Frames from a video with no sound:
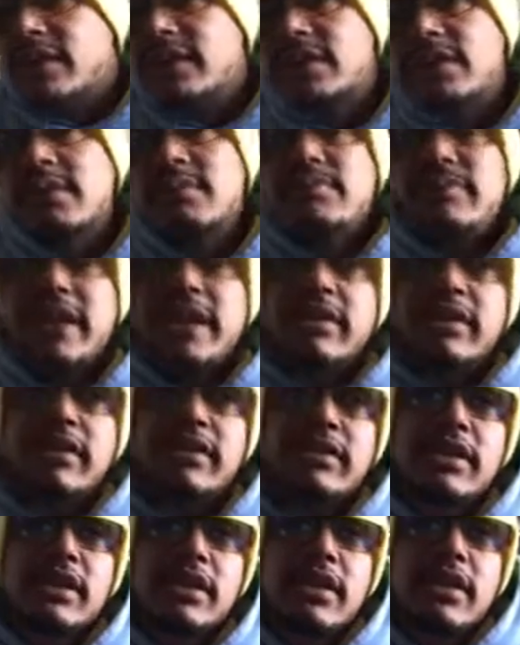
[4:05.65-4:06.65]
There's certain
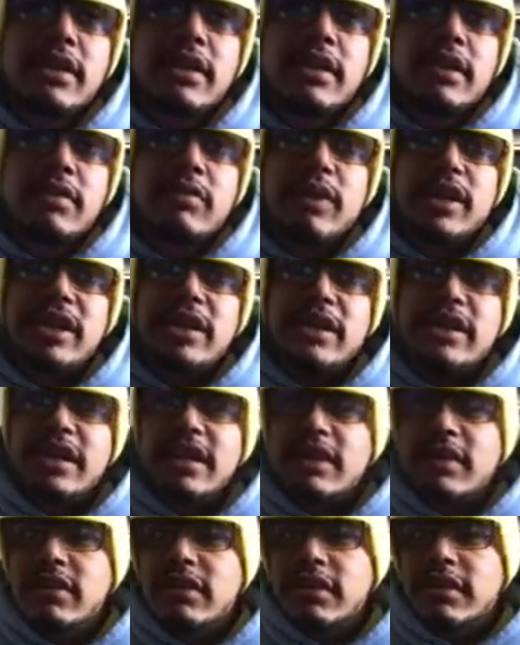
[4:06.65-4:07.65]
barriers that we need to
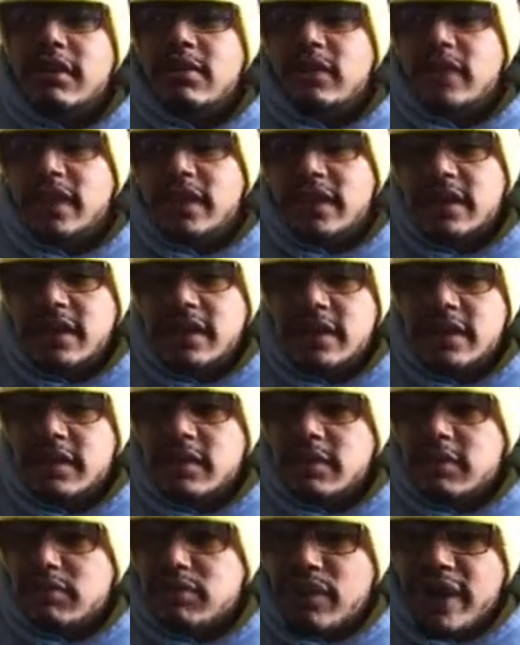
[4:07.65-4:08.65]
get we need to,
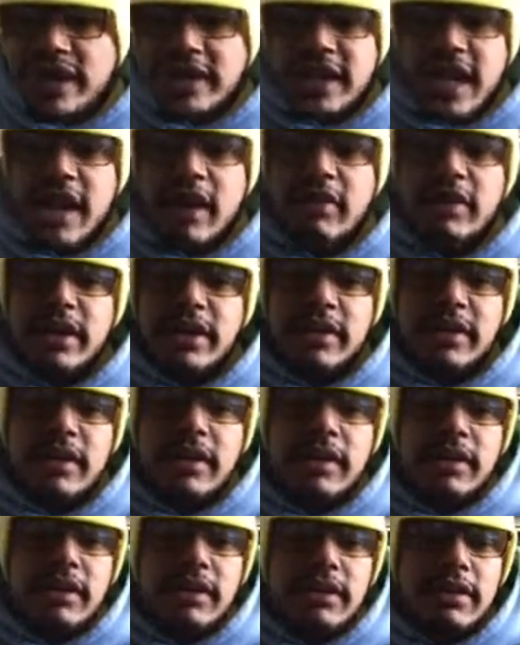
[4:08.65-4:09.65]
to break down and,
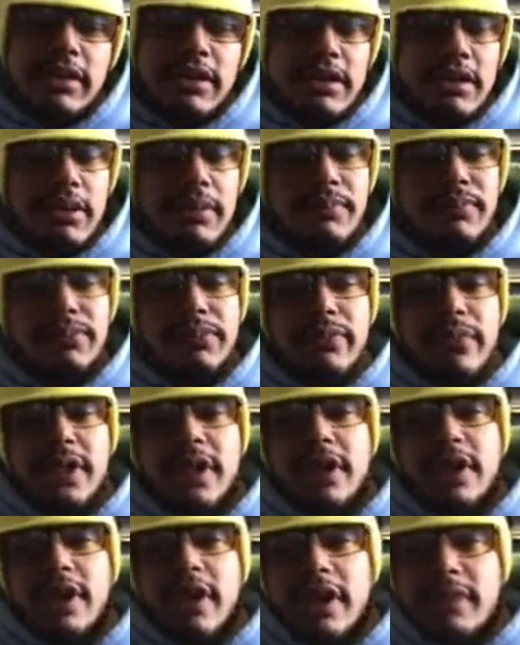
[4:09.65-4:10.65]
you know,
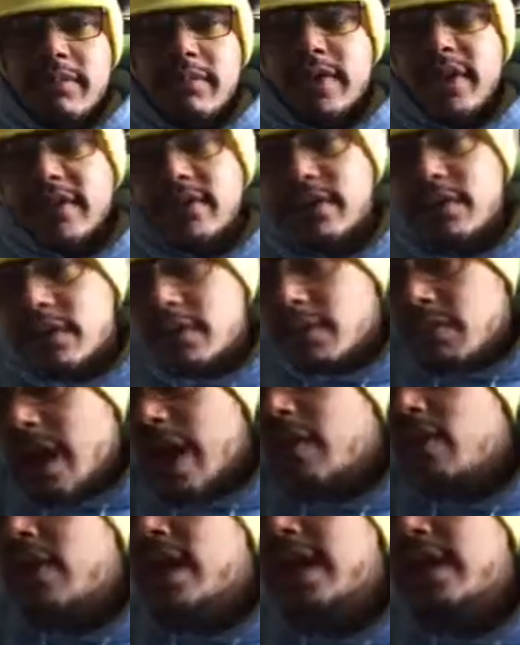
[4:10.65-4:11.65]
I believe do it the
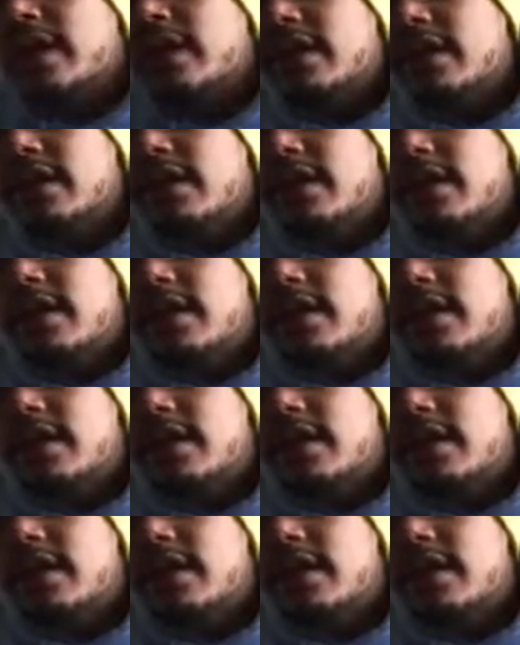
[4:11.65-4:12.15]
right way and to,